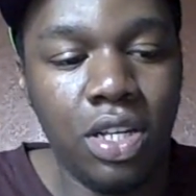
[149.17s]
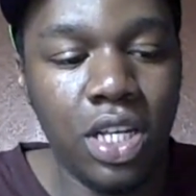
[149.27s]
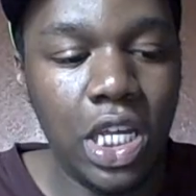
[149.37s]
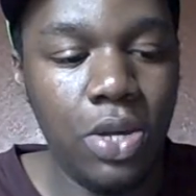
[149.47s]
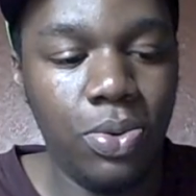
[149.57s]

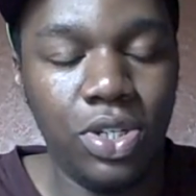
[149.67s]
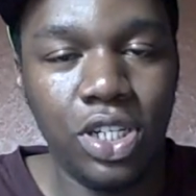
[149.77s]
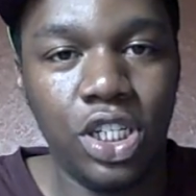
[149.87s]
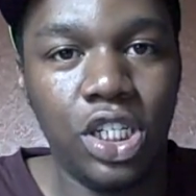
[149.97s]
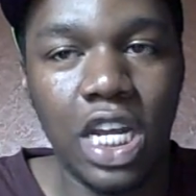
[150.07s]
he would
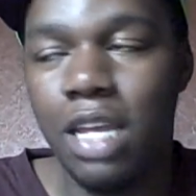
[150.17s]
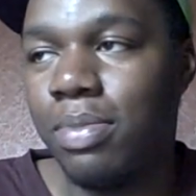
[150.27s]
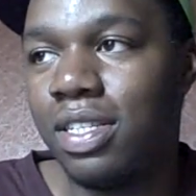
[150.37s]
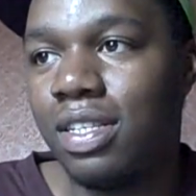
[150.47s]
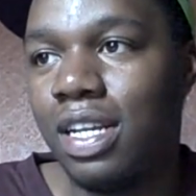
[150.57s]
just
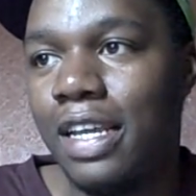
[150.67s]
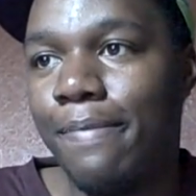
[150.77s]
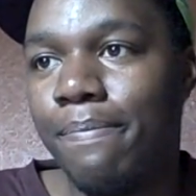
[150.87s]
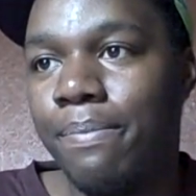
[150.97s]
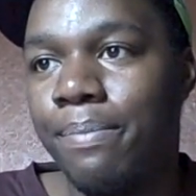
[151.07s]
shamelessly
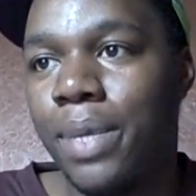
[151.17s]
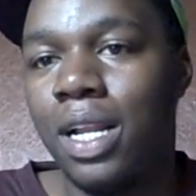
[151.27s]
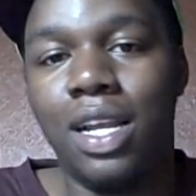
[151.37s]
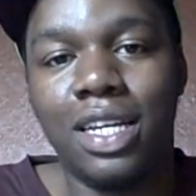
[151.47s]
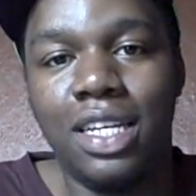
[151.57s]

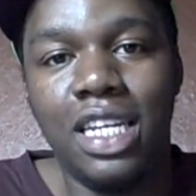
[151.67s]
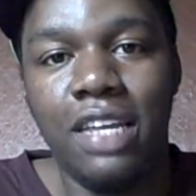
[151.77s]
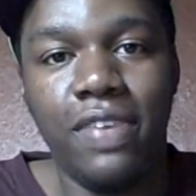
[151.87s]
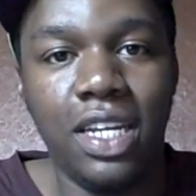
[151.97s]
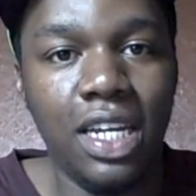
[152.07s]
plug a
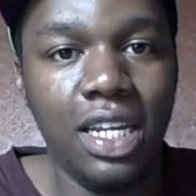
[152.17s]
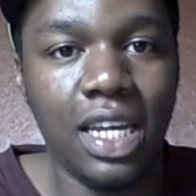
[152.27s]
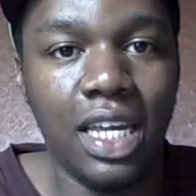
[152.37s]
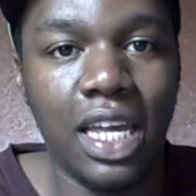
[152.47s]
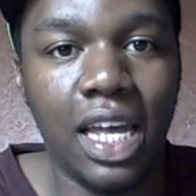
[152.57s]
DVD
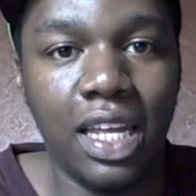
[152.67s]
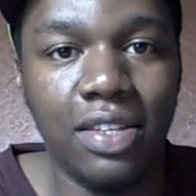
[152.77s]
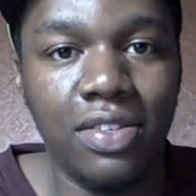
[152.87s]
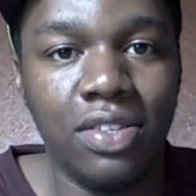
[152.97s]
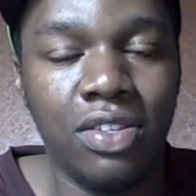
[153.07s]
that he
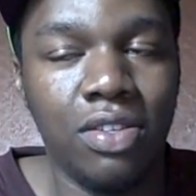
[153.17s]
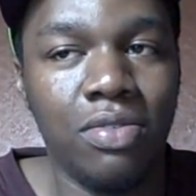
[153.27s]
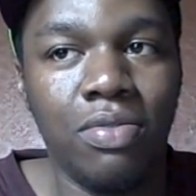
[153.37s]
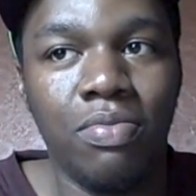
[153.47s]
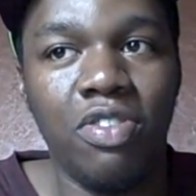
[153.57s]
has
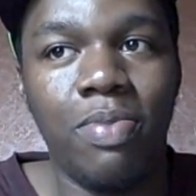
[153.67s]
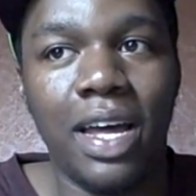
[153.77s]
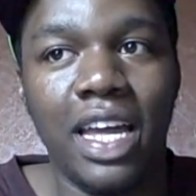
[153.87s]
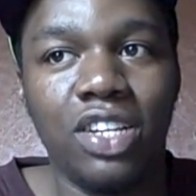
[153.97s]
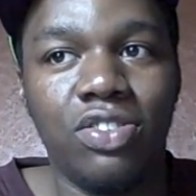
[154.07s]
Probably
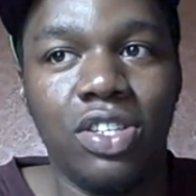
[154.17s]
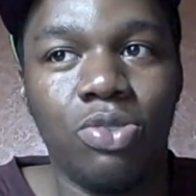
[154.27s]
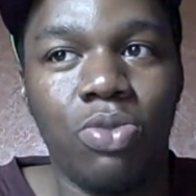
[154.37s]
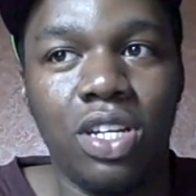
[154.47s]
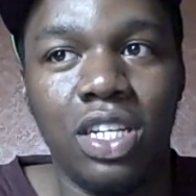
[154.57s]
about extras. There's
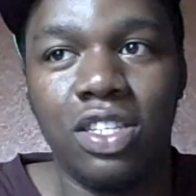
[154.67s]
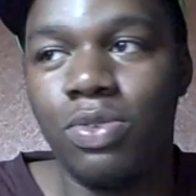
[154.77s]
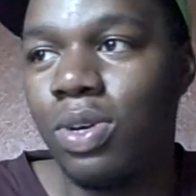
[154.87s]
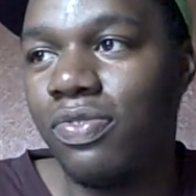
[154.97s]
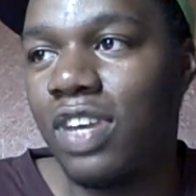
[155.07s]
one. There's the
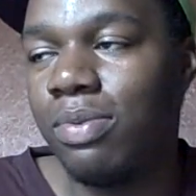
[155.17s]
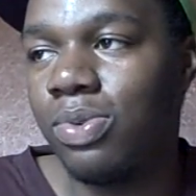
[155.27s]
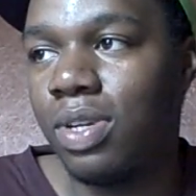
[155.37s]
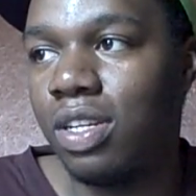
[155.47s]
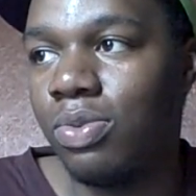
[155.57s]
one famous
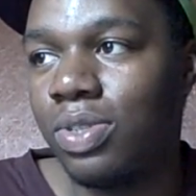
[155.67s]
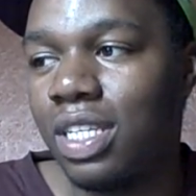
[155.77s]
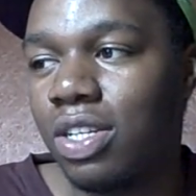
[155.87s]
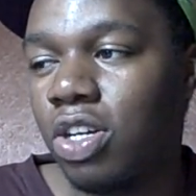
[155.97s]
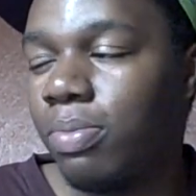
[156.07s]
one. Was
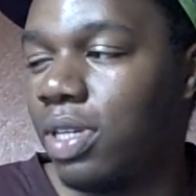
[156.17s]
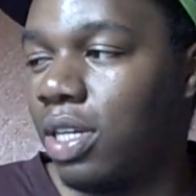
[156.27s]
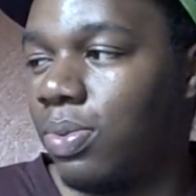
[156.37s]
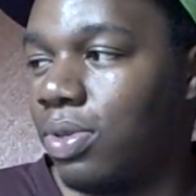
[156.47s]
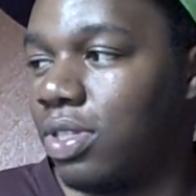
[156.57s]
it the Comedy
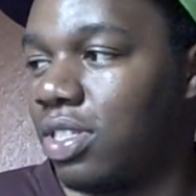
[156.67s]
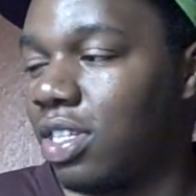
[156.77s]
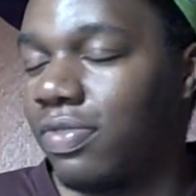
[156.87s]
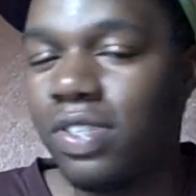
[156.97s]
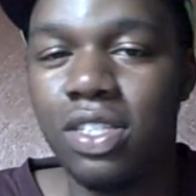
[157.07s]
Awards?
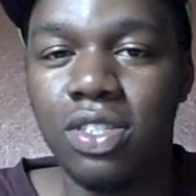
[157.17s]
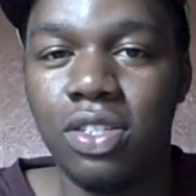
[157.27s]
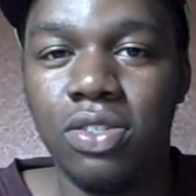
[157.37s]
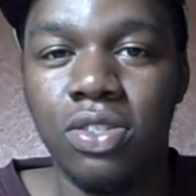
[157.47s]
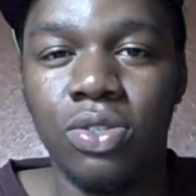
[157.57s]
I think so.
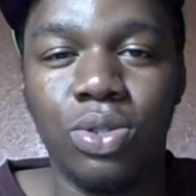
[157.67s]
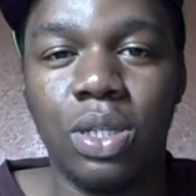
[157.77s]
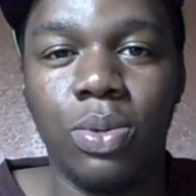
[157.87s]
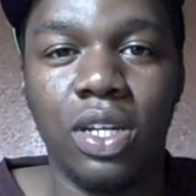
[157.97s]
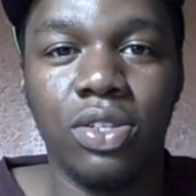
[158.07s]

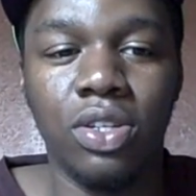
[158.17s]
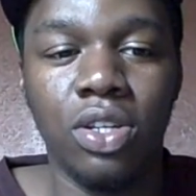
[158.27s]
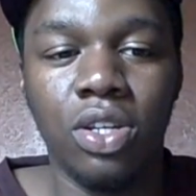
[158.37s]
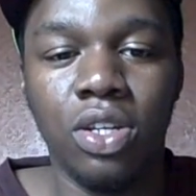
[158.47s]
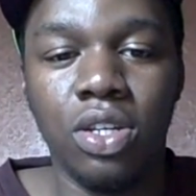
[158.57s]
Somewhere.
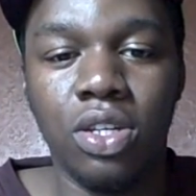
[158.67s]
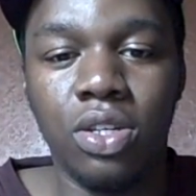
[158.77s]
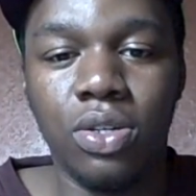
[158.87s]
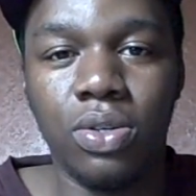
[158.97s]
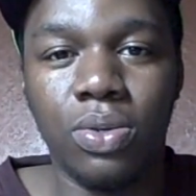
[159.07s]

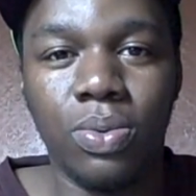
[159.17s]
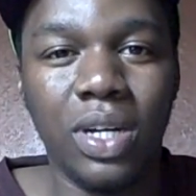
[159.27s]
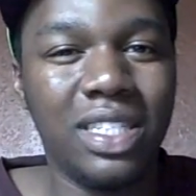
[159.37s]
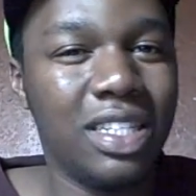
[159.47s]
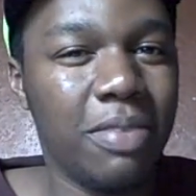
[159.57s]
Why
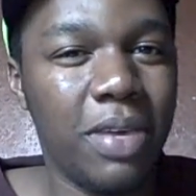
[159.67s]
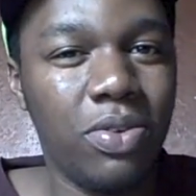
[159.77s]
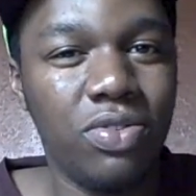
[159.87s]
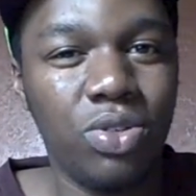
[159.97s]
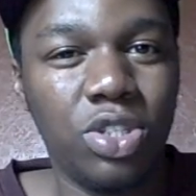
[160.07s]
he's in the bed
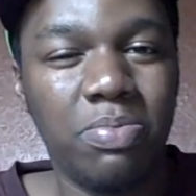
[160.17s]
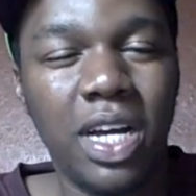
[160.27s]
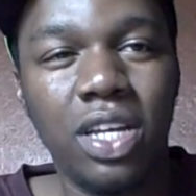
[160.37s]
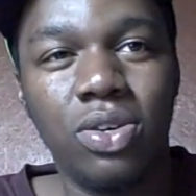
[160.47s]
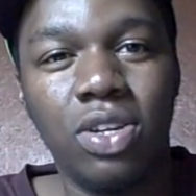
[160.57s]
with George
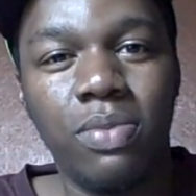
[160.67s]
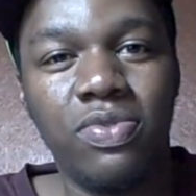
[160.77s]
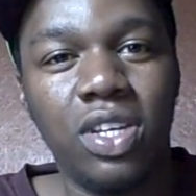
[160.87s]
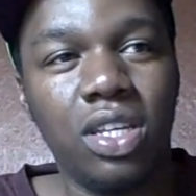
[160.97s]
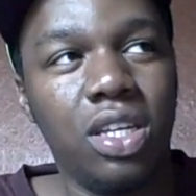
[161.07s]
Michael, and I'm
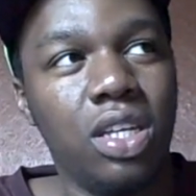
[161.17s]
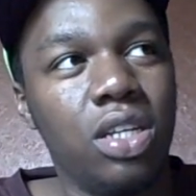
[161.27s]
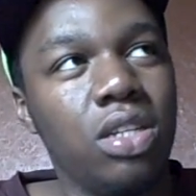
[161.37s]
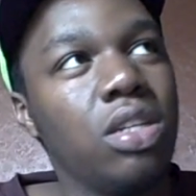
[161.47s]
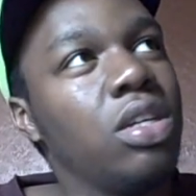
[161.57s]
thinking